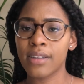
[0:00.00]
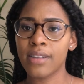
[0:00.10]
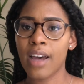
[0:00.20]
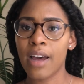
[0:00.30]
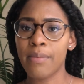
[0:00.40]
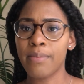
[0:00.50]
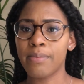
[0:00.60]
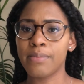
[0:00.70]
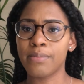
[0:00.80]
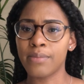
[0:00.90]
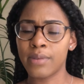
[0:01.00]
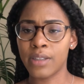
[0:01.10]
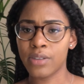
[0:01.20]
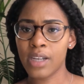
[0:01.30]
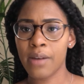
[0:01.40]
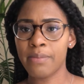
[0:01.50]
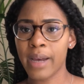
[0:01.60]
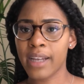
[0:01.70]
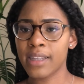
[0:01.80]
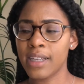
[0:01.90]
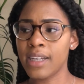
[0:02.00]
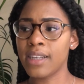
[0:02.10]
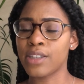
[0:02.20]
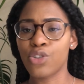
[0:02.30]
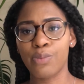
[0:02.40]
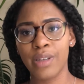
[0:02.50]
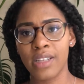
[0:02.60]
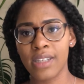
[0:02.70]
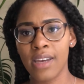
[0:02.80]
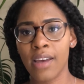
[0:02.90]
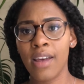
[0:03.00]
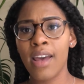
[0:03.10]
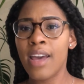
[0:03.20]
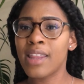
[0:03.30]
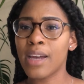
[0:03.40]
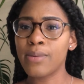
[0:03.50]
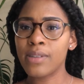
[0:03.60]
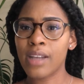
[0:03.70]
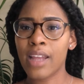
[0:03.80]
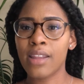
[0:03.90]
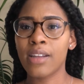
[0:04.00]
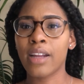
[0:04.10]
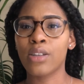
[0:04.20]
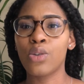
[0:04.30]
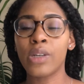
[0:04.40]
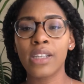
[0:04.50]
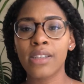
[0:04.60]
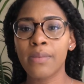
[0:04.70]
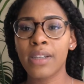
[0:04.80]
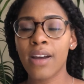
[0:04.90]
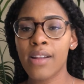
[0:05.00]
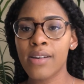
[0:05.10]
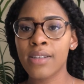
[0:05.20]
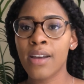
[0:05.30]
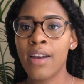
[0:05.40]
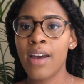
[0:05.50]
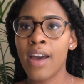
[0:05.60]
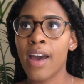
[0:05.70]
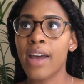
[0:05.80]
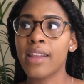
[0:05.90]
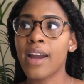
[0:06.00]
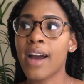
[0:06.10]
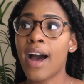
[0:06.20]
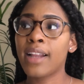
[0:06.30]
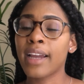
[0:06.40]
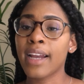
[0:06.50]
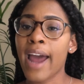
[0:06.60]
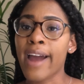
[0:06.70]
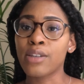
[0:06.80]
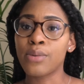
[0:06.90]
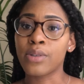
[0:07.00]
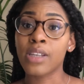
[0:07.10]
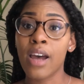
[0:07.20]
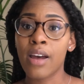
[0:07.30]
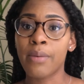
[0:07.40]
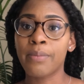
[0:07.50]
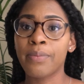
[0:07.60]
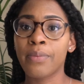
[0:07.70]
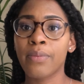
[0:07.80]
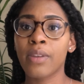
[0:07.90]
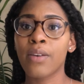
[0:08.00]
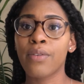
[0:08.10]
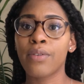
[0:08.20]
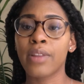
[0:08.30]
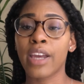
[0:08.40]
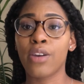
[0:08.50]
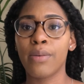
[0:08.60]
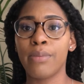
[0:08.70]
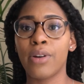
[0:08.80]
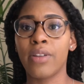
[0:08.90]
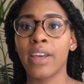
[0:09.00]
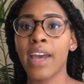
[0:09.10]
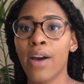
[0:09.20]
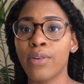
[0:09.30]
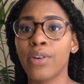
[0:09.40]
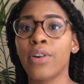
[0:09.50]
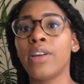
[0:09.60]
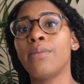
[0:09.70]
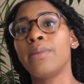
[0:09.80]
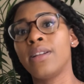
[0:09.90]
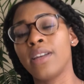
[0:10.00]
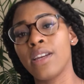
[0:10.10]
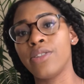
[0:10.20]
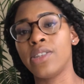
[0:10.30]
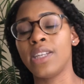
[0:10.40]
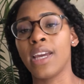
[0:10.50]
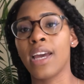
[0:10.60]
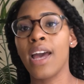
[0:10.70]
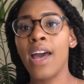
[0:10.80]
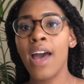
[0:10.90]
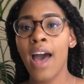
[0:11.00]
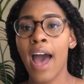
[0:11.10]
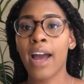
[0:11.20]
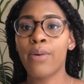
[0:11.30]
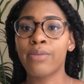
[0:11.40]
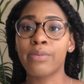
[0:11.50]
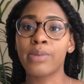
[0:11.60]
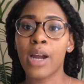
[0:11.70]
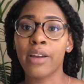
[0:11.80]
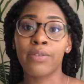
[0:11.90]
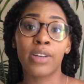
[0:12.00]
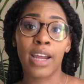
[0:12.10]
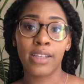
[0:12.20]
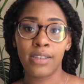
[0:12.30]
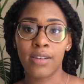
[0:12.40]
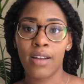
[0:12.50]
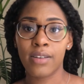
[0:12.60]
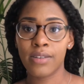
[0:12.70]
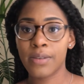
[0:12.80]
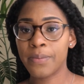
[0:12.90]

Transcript: a little tub bath thingy that you put in the sink. That was, I think, like $20-something. And then I got like an actual tub that you can put on the counter or you can put in the kitchen sink. I got one from Target for $19.